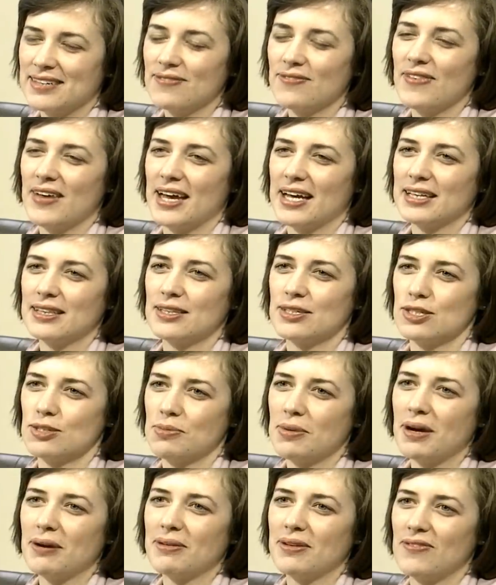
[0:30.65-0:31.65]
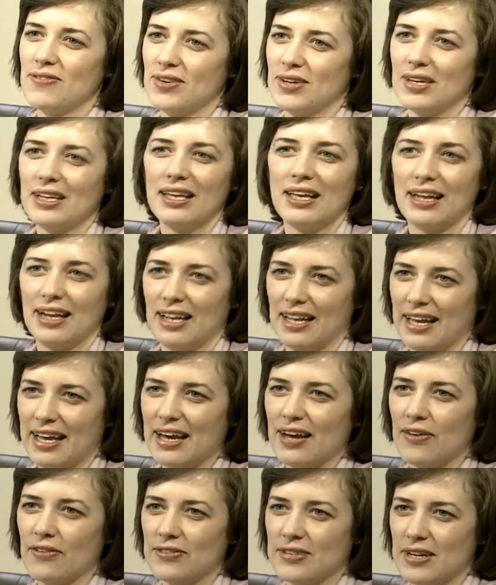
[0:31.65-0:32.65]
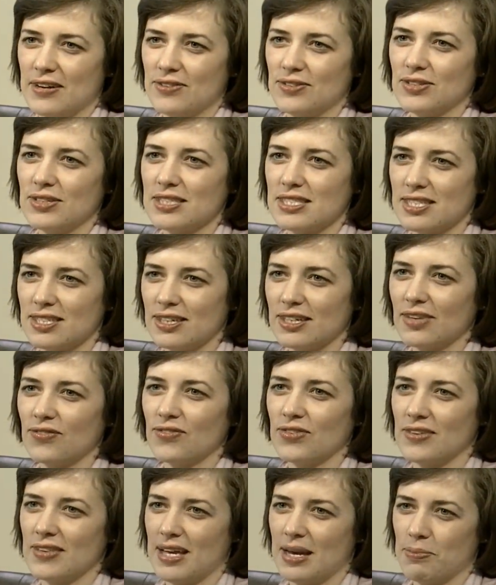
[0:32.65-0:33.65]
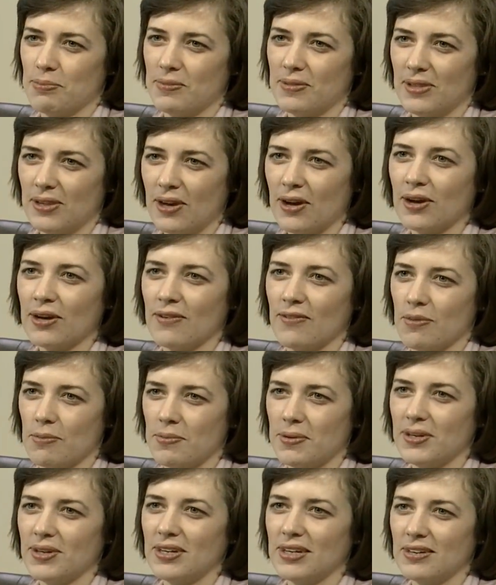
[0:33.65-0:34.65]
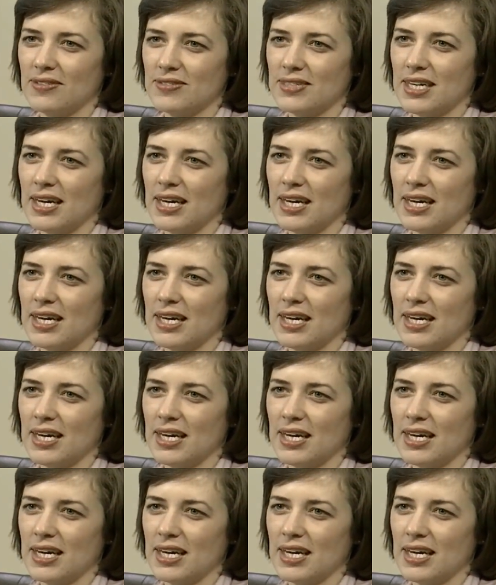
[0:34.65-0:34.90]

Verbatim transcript: In fact, there's probably very little left after it's cooked for that long of a period of